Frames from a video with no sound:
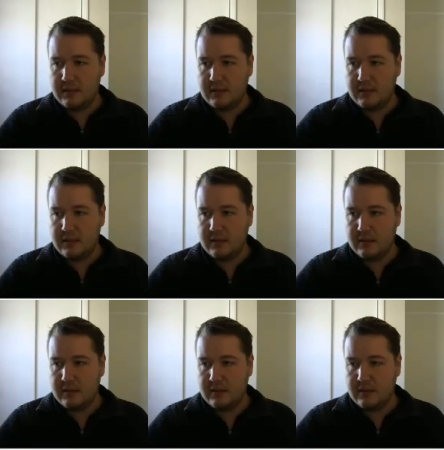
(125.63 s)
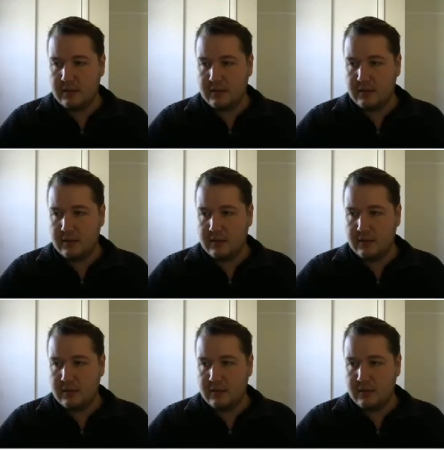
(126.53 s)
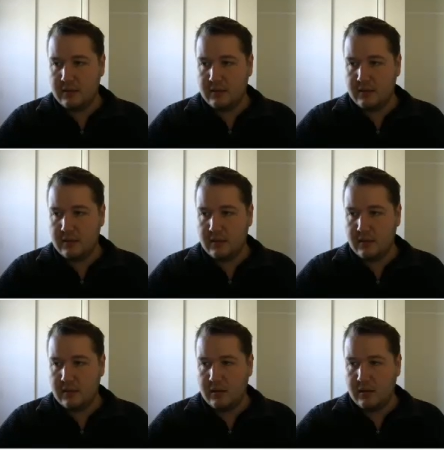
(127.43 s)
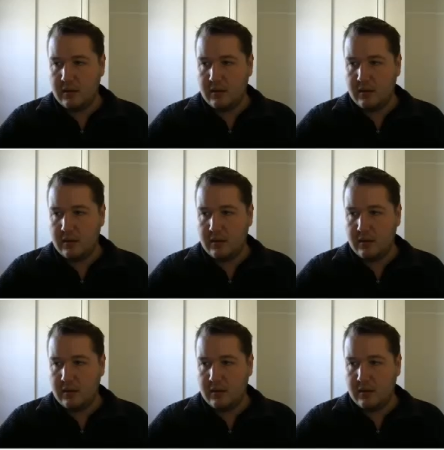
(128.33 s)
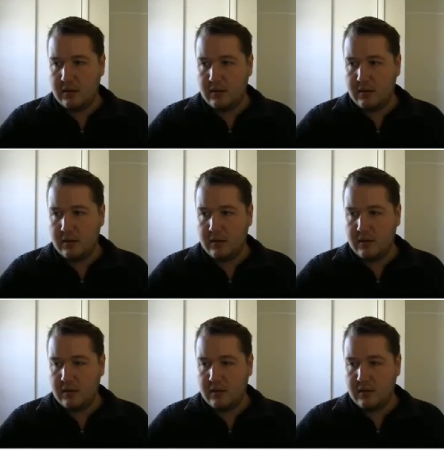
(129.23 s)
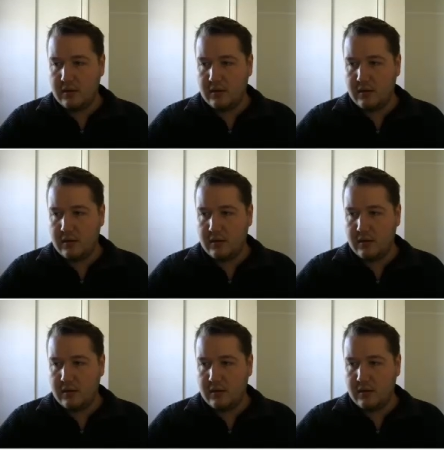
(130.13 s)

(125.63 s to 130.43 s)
(silence)